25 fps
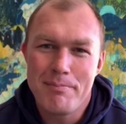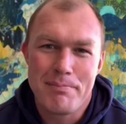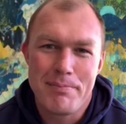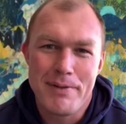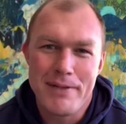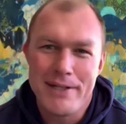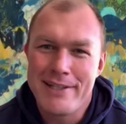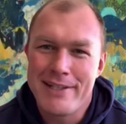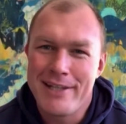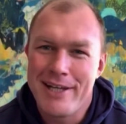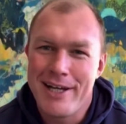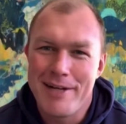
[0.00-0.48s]

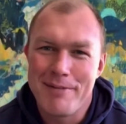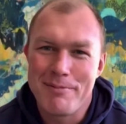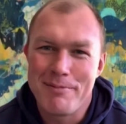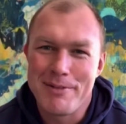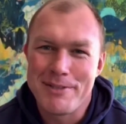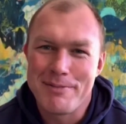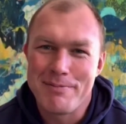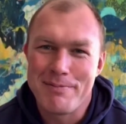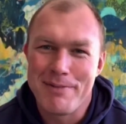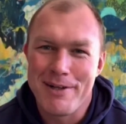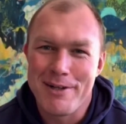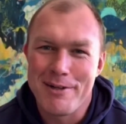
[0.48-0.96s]
Big time,
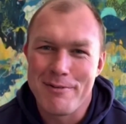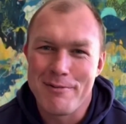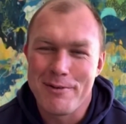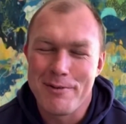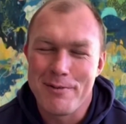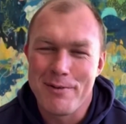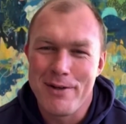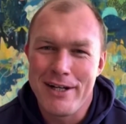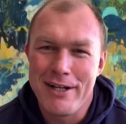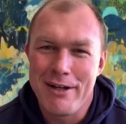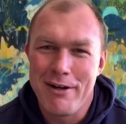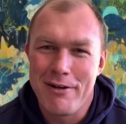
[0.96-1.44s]
it's part of the
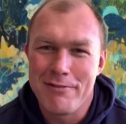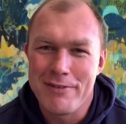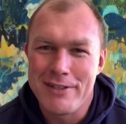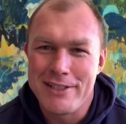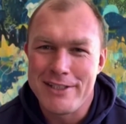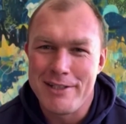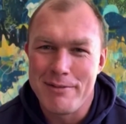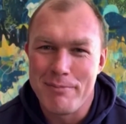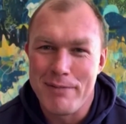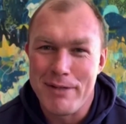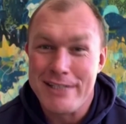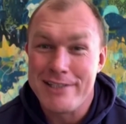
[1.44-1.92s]
wine.
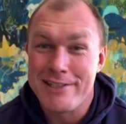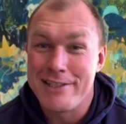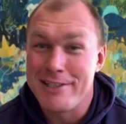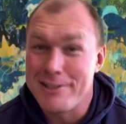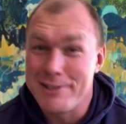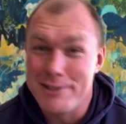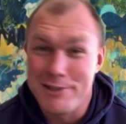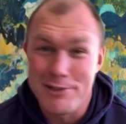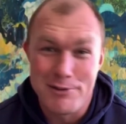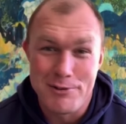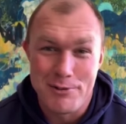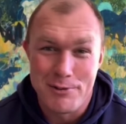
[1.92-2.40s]
Obviously, my
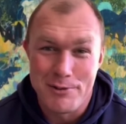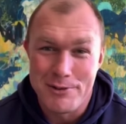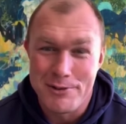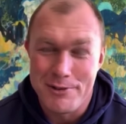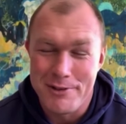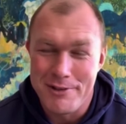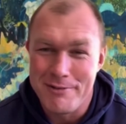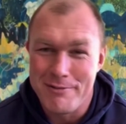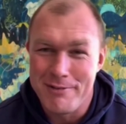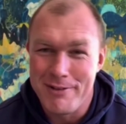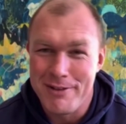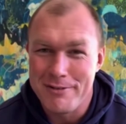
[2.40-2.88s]
sister's
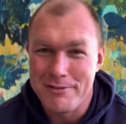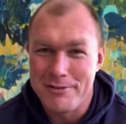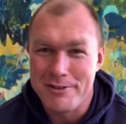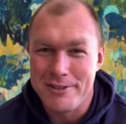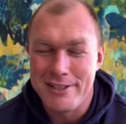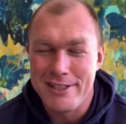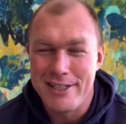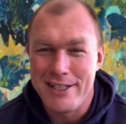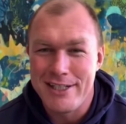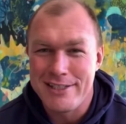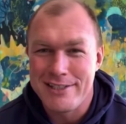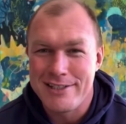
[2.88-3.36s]
also involved.
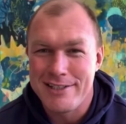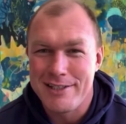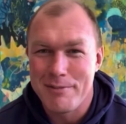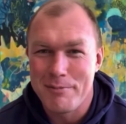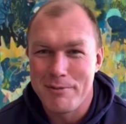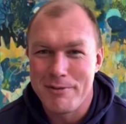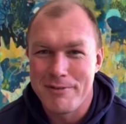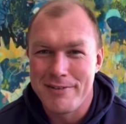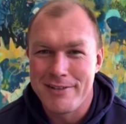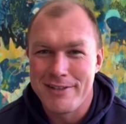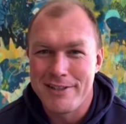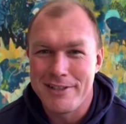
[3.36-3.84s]
She does
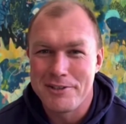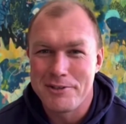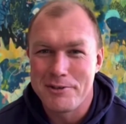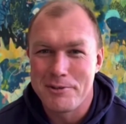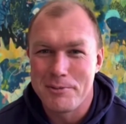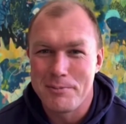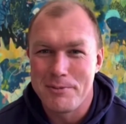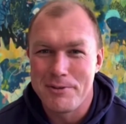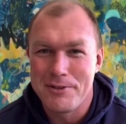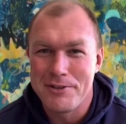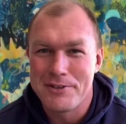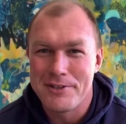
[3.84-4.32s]
some of the
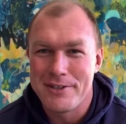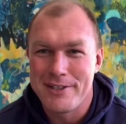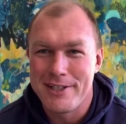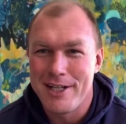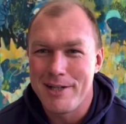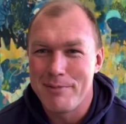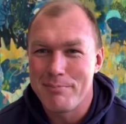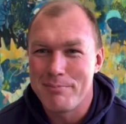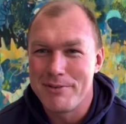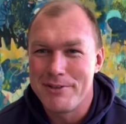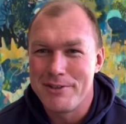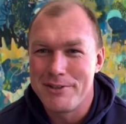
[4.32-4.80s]
distribution
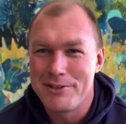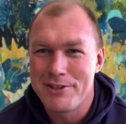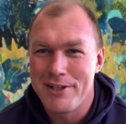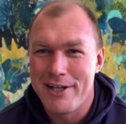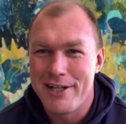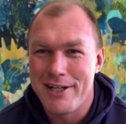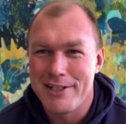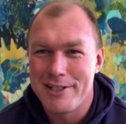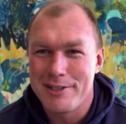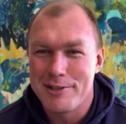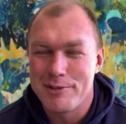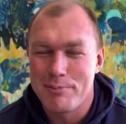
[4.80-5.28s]
up in
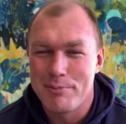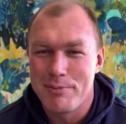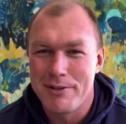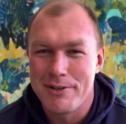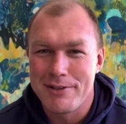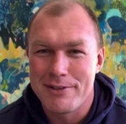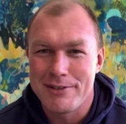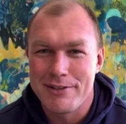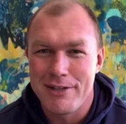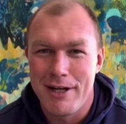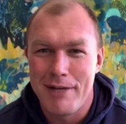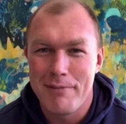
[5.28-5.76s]

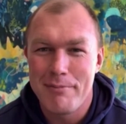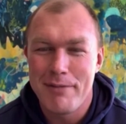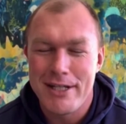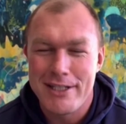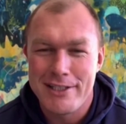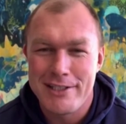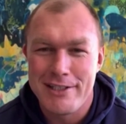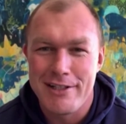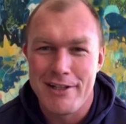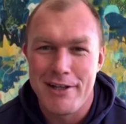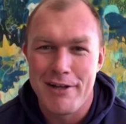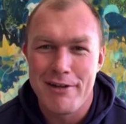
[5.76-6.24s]
Johannesburg. So I'm
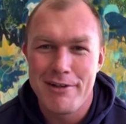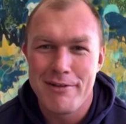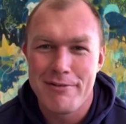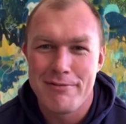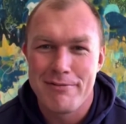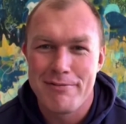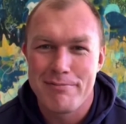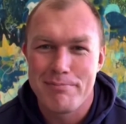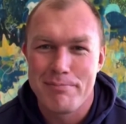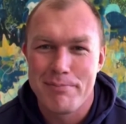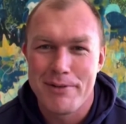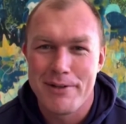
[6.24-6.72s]
actually the only
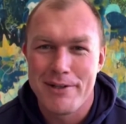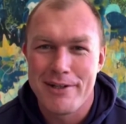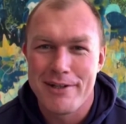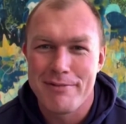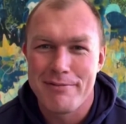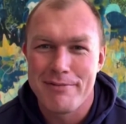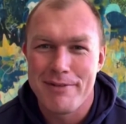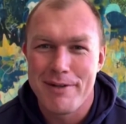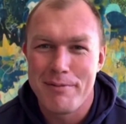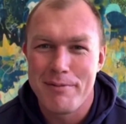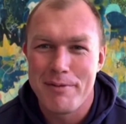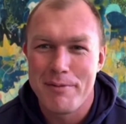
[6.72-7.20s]

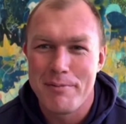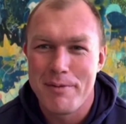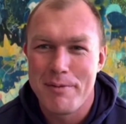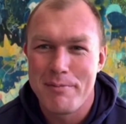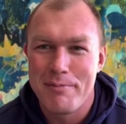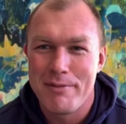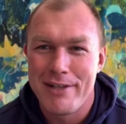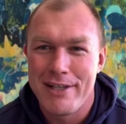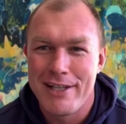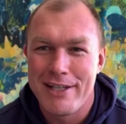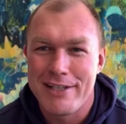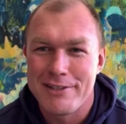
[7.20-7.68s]
Burger family
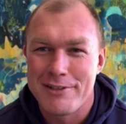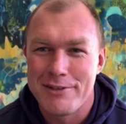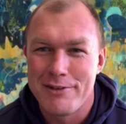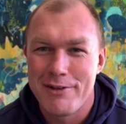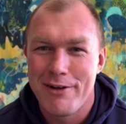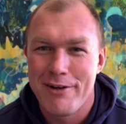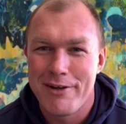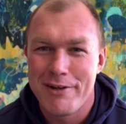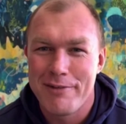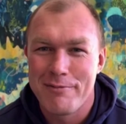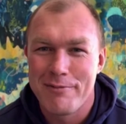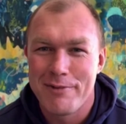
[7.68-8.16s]
member that's
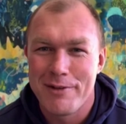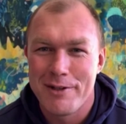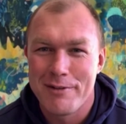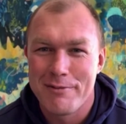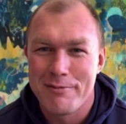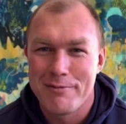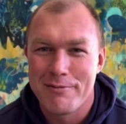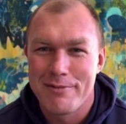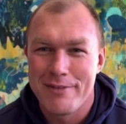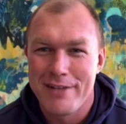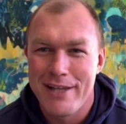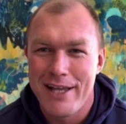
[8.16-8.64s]
not
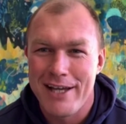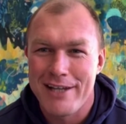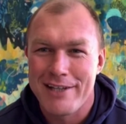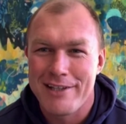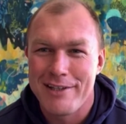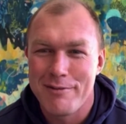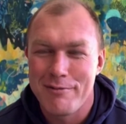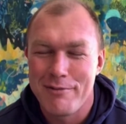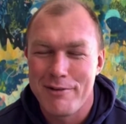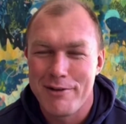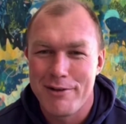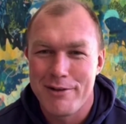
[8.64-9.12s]
involved
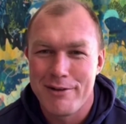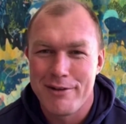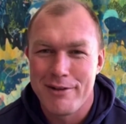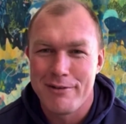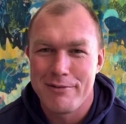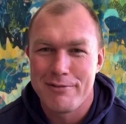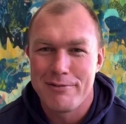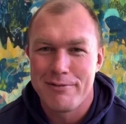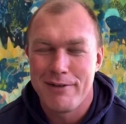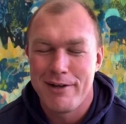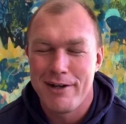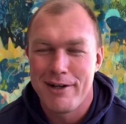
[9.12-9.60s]
actively on
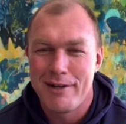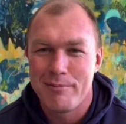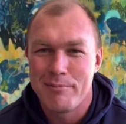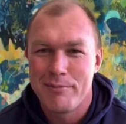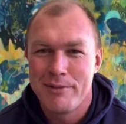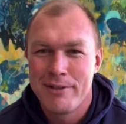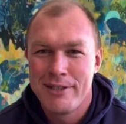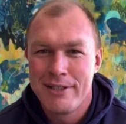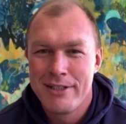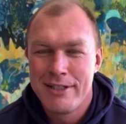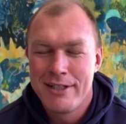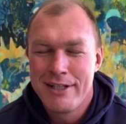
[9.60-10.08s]
the farm.
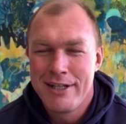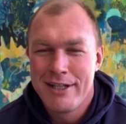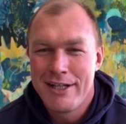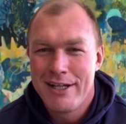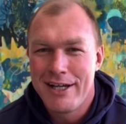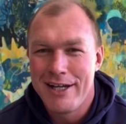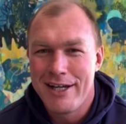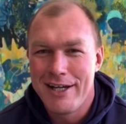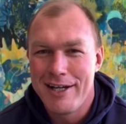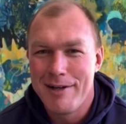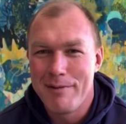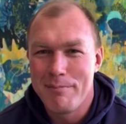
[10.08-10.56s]

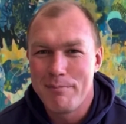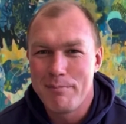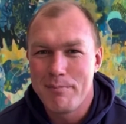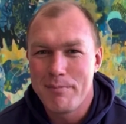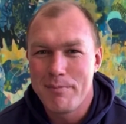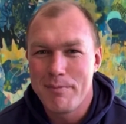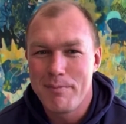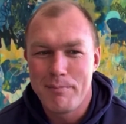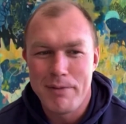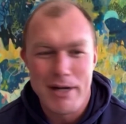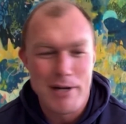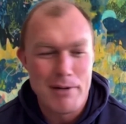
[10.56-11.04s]

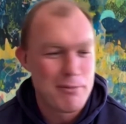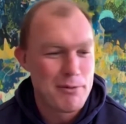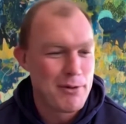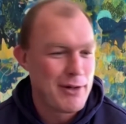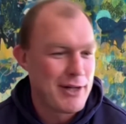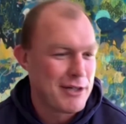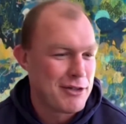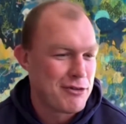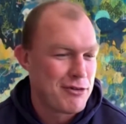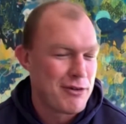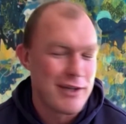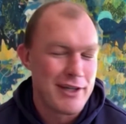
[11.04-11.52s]
But I'm
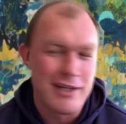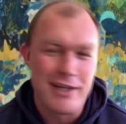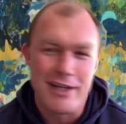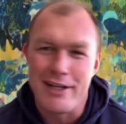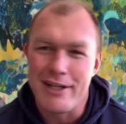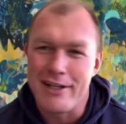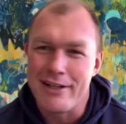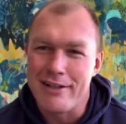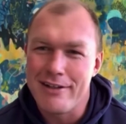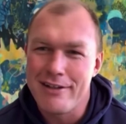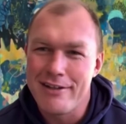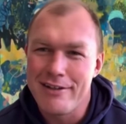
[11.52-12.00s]
good at drinking
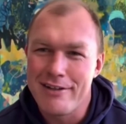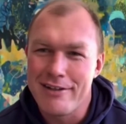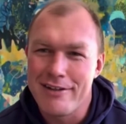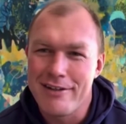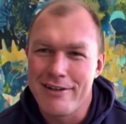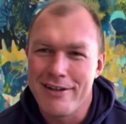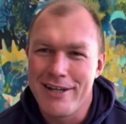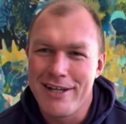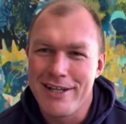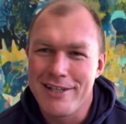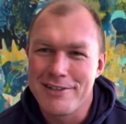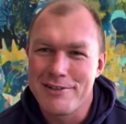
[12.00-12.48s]
it,
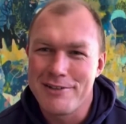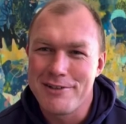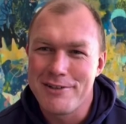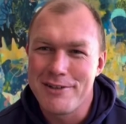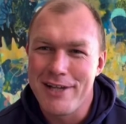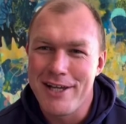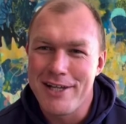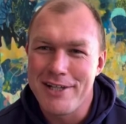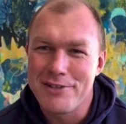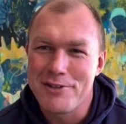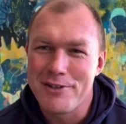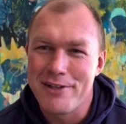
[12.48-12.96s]
as
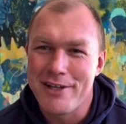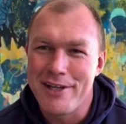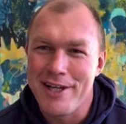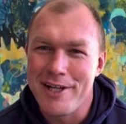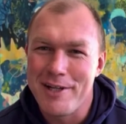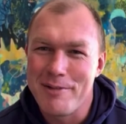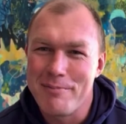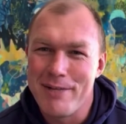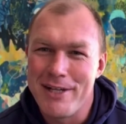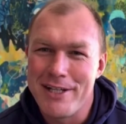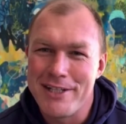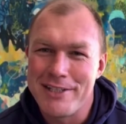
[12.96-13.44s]
you can
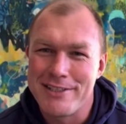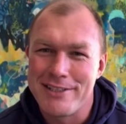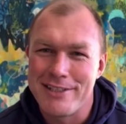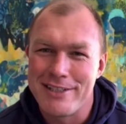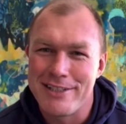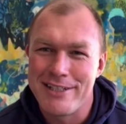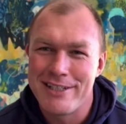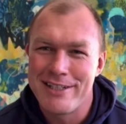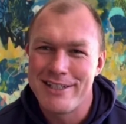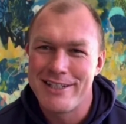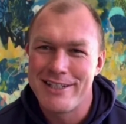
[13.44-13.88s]
imagine.